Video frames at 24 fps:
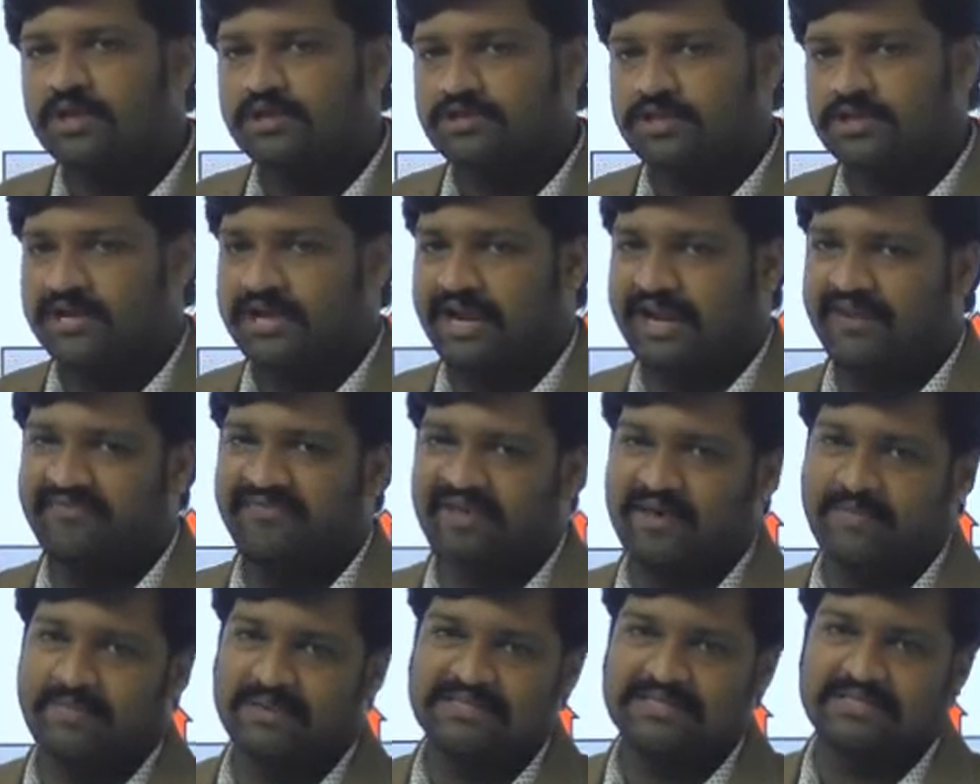So dry
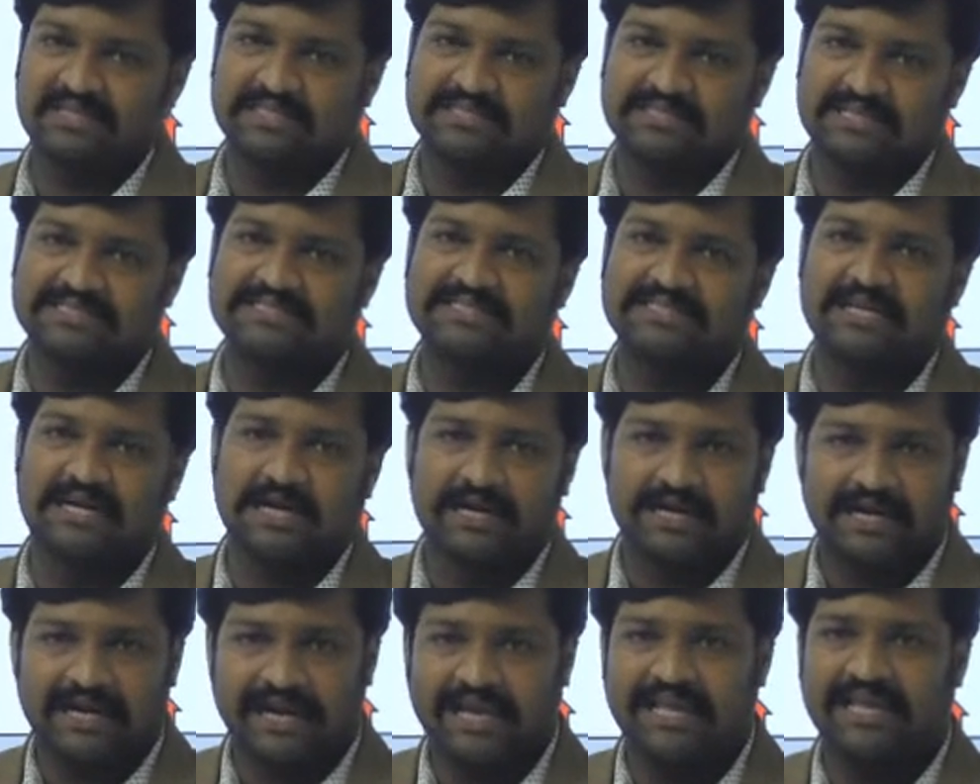fabrics in the sense
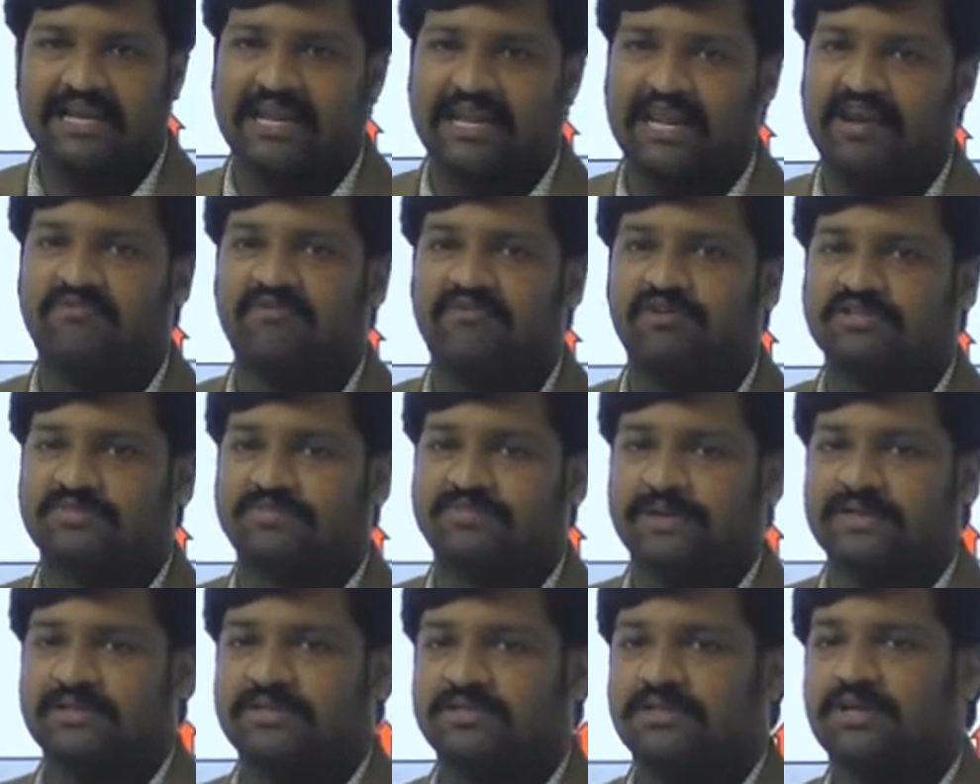dry
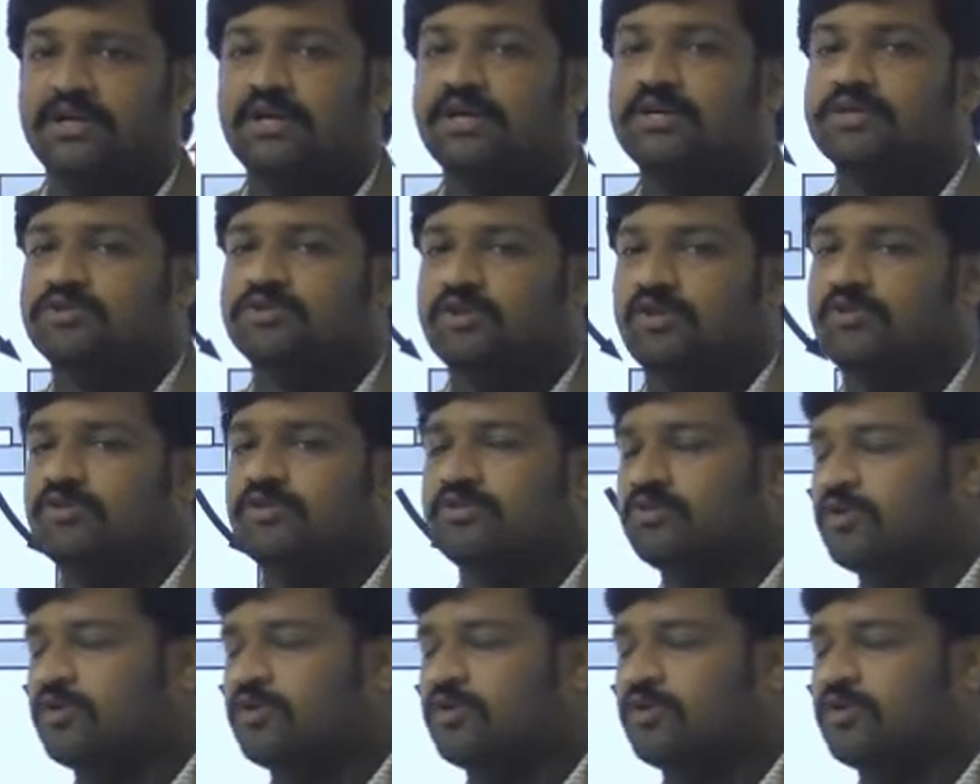reinforcements. So